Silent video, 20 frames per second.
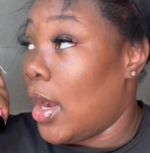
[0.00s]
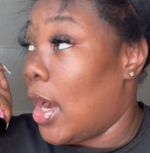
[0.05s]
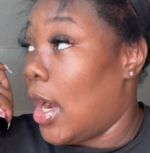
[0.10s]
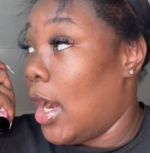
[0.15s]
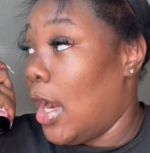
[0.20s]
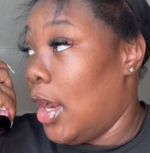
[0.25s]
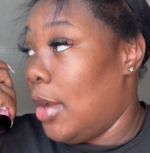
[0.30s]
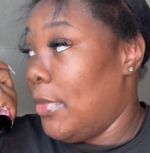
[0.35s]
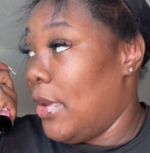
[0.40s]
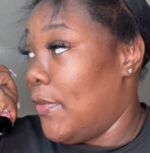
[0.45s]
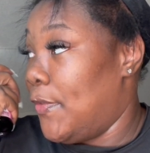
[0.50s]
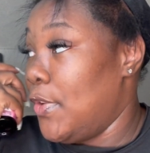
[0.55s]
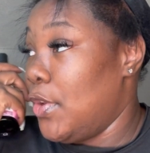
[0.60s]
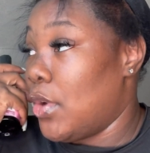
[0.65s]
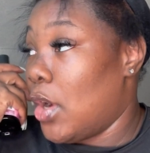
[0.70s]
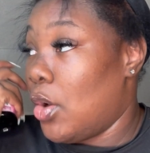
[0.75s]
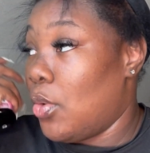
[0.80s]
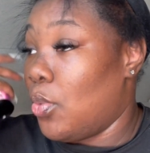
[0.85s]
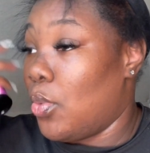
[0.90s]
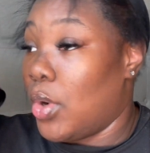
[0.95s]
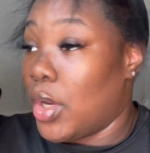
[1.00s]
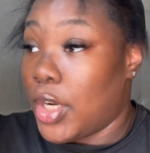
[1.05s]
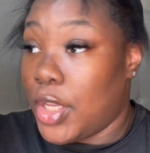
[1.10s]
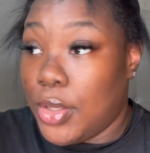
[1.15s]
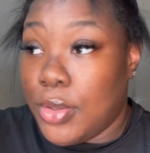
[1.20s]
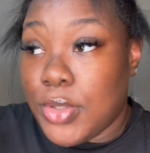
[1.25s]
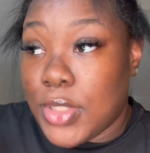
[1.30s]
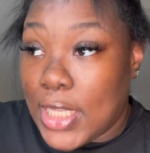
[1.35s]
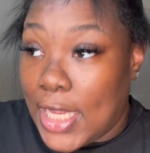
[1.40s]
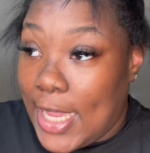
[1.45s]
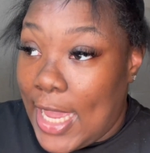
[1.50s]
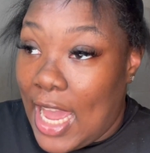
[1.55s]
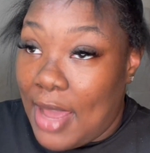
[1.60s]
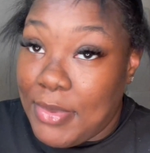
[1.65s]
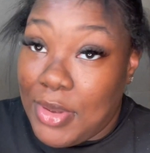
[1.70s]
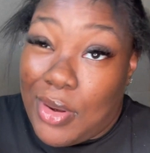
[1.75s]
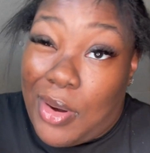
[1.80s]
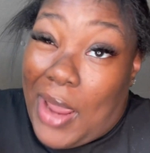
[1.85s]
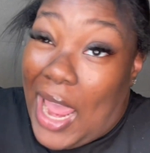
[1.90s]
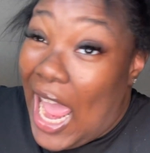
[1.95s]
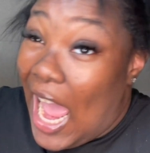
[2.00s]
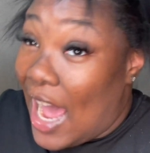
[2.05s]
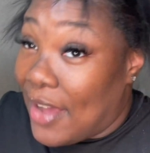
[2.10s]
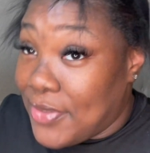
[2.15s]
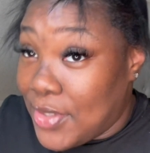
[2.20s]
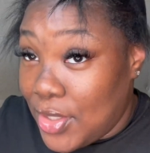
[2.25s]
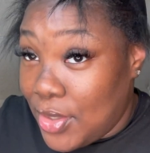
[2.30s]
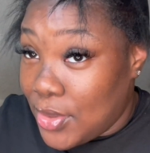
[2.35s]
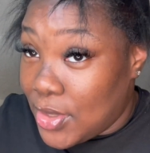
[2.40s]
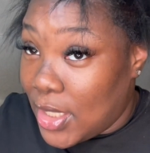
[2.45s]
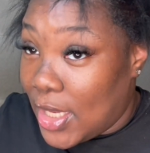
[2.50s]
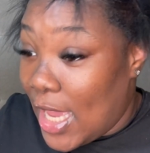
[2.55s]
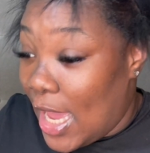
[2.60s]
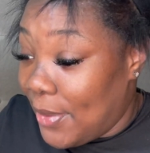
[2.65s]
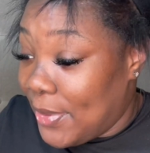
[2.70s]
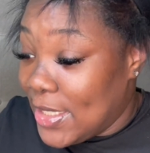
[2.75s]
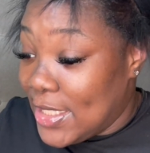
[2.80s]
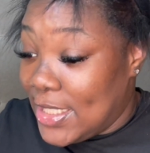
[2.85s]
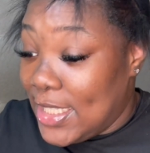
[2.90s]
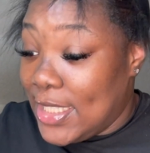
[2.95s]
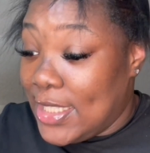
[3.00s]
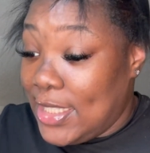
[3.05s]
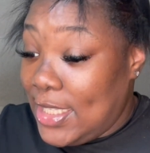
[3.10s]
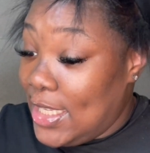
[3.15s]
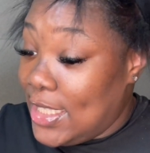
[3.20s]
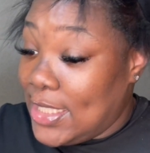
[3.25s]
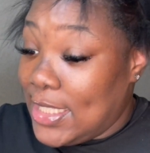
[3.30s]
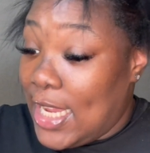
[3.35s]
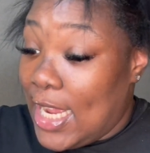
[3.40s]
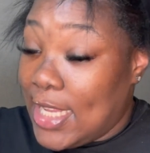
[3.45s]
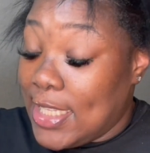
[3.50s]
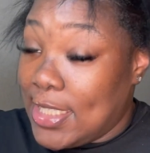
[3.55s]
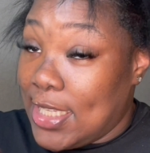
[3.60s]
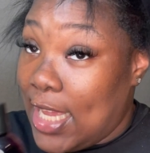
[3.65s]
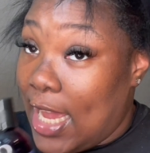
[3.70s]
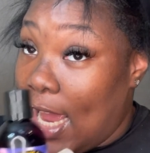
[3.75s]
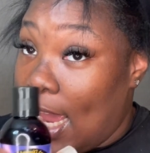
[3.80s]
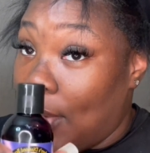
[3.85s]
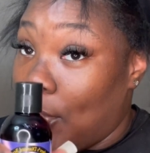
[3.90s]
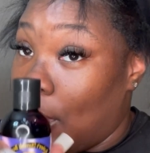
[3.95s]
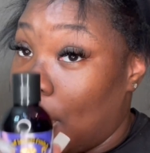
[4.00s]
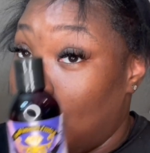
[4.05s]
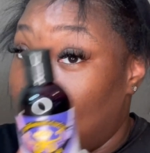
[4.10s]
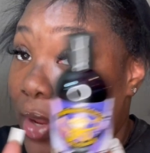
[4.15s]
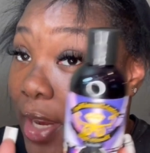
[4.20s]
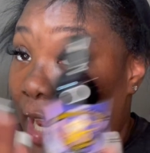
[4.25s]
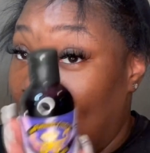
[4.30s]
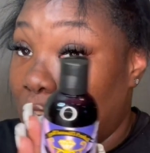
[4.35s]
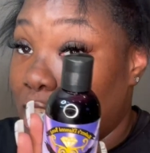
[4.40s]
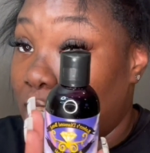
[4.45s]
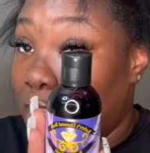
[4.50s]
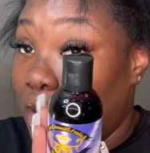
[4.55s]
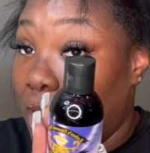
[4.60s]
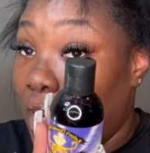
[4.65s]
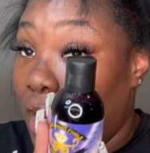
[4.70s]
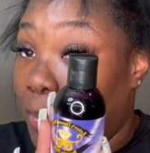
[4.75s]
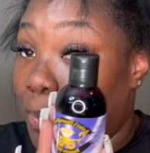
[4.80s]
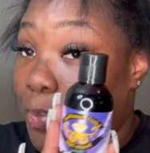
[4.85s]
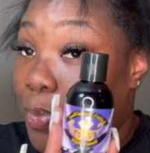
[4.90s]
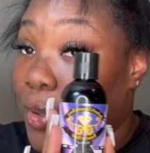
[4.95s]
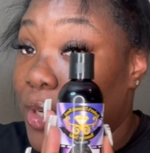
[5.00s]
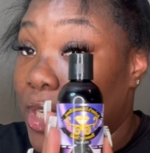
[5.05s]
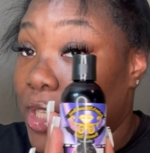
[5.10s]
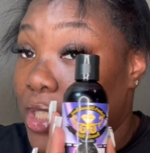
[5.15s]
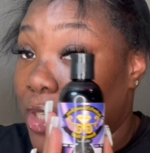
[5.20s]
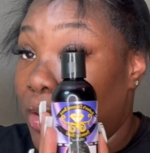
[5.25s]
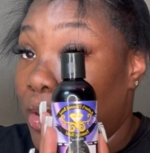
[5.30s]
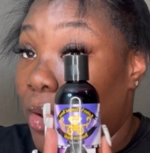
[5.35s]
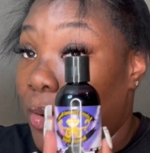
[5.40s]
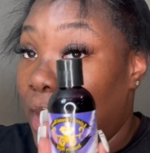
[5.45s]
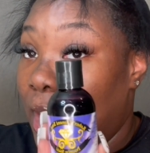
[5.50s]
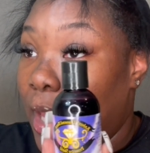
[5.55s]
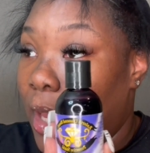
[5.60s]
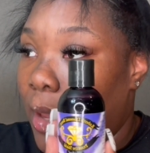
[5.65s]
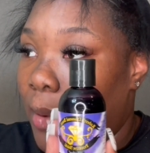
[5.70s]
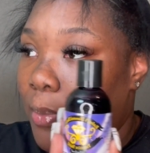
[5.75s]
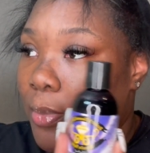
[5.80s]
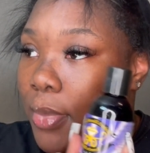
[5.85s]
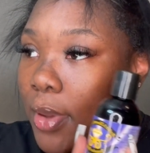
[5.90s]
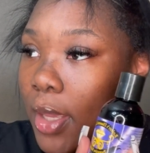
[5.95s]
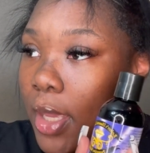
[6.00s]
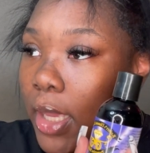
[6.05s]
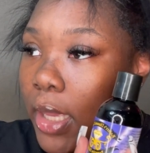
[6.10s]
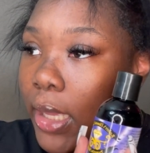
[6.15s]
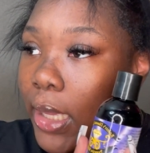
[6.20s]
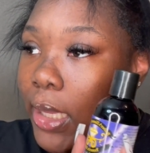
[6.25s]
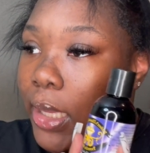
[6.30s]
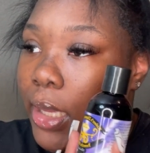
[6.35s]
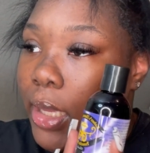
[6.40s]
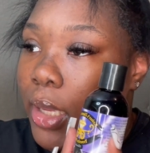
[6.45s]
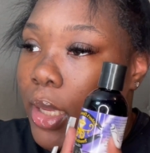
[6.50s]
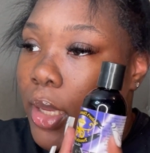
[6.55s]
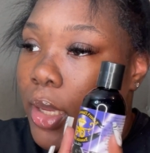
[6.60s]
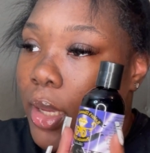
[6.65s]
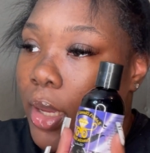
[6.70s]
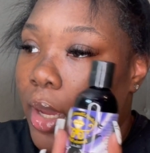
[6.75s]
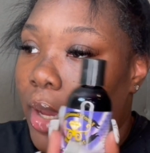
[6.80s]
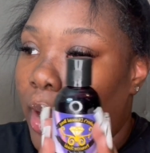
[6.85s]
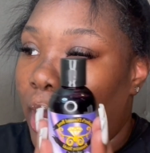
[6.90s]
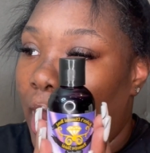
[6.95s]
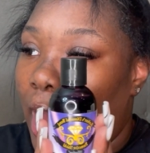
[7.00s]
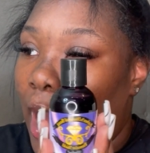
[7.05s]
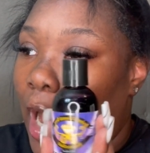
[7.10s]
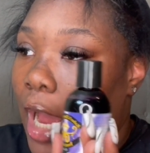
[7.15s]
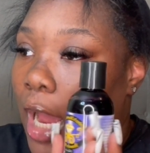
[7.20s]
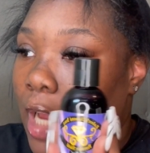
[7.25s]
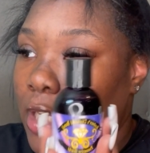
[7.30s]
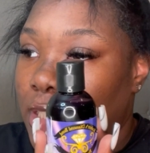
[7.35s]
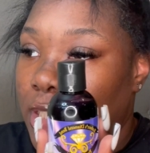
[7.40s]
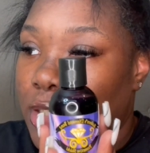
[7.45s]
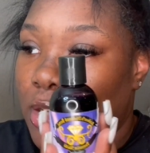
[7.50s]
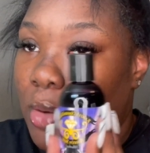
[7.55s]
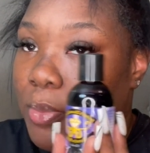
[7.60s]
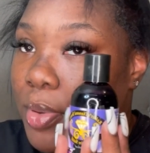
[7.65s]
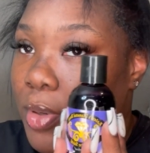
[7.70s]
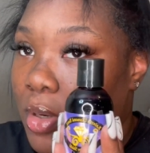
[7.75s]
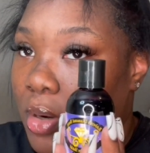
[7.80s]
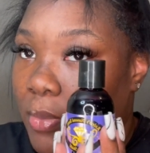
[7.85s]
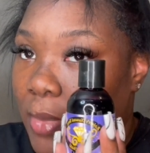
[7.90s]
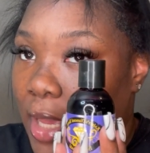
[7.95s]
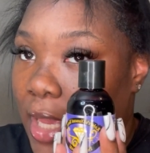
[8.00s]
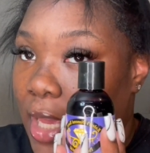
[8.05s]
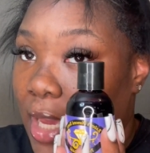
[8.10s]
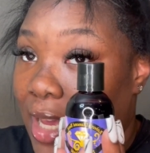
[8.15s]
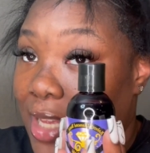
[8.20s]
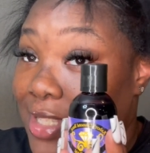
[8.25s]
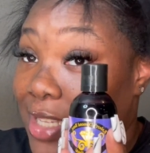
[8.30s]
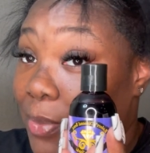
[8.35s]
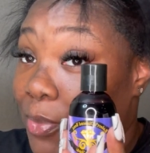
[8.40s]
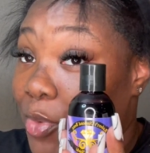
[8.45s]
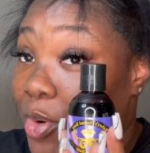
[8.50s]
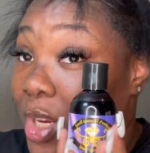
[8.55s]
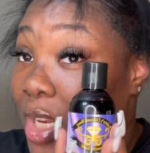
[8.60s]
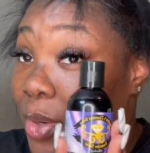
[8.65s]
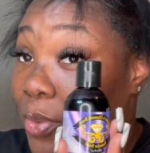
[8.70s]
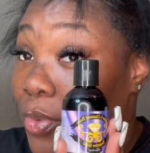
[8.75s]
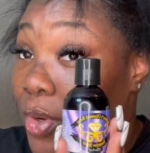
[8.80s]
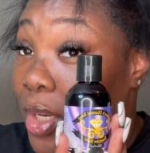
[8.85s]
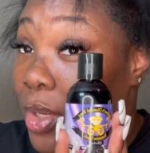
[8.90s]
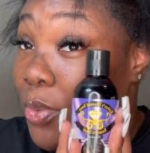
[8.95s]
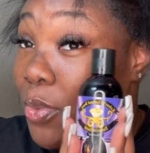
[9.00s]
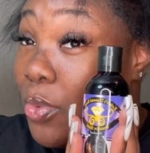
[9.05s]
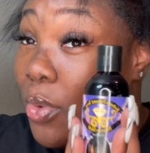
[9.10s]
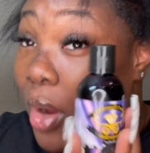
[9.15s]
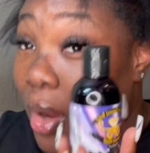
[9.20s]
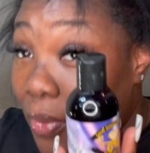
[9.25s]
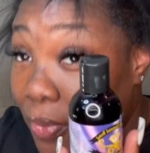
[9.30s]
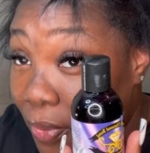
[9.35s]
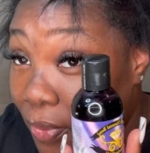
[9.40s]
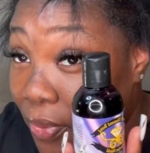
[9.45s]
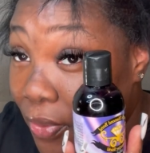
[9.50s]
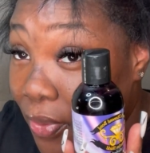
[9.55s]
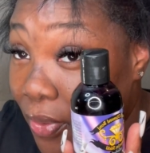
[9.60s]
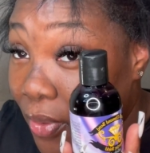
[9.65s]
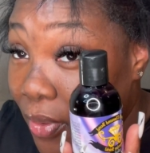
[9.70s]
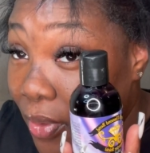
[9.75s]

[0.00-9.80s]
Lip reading: If you don't want to use the cap, you don't have to use the cap because this is the design where you can actually put this on your head. But I just don't put it on my head because I'm really, really rough.